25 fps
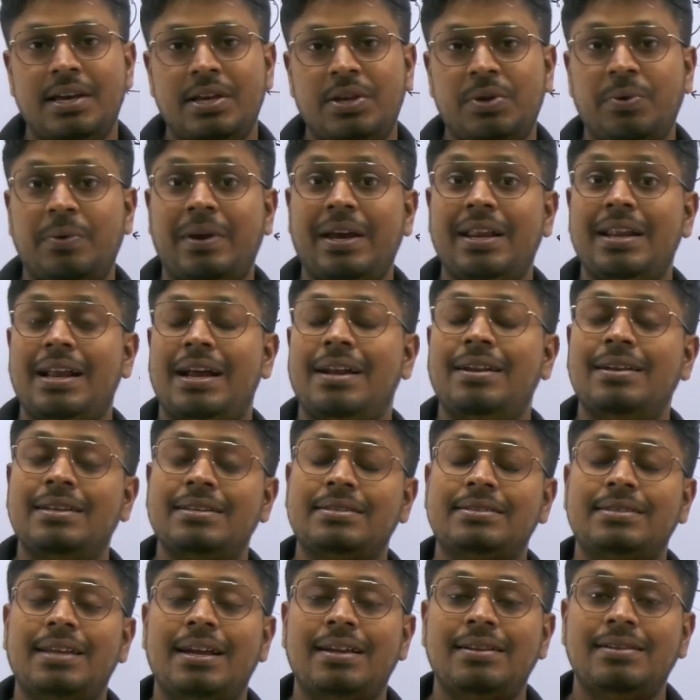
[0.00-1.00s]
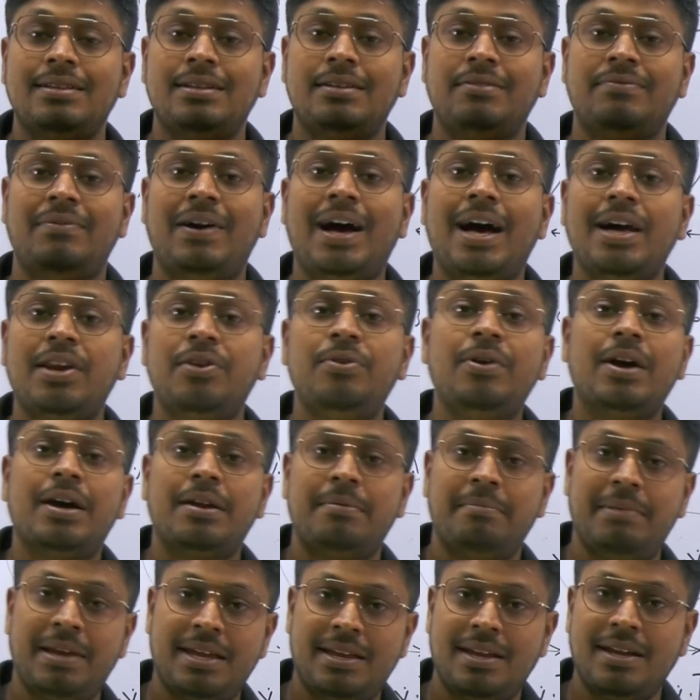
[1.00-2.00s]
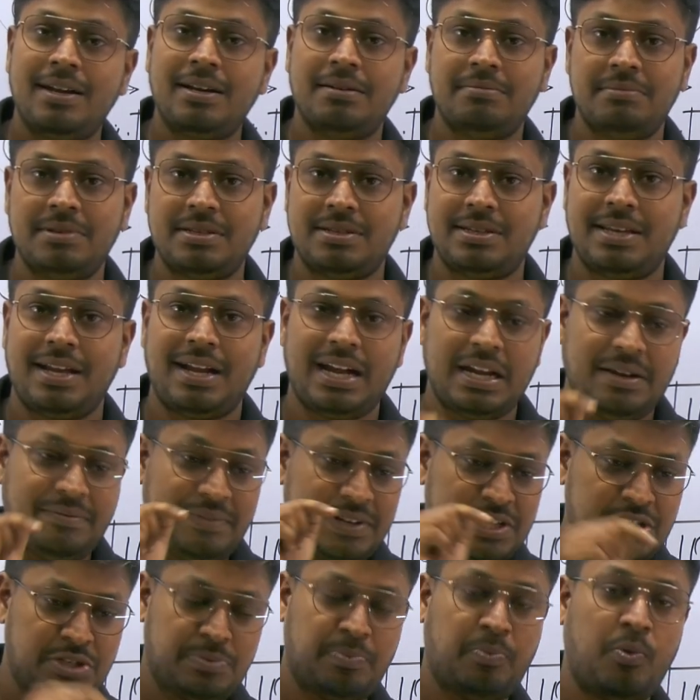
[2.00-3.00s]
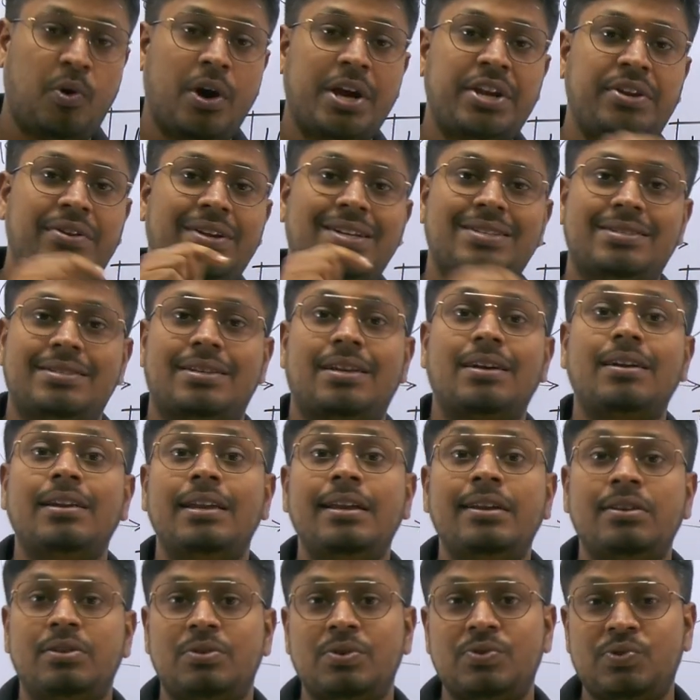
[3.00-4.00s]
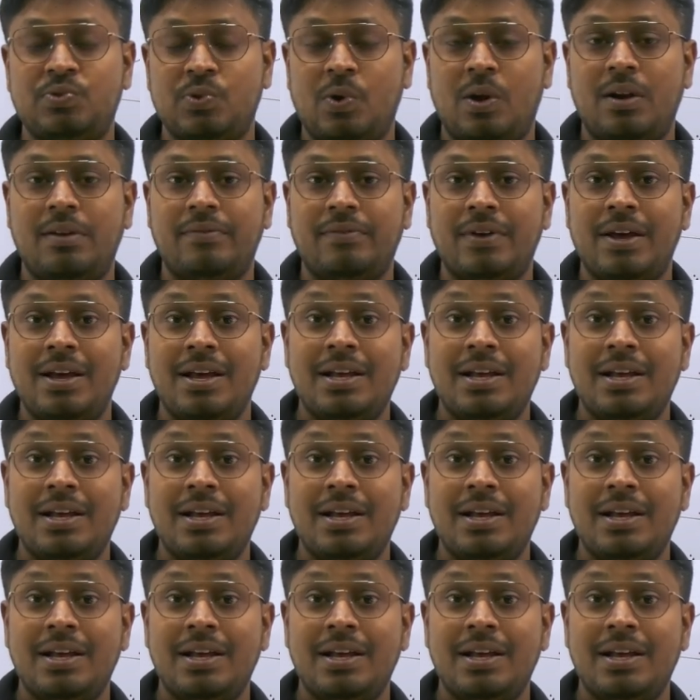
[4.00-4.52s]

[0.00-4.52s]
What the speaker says: you can understand that where you are making a mistake, at which point you are struggling to solve.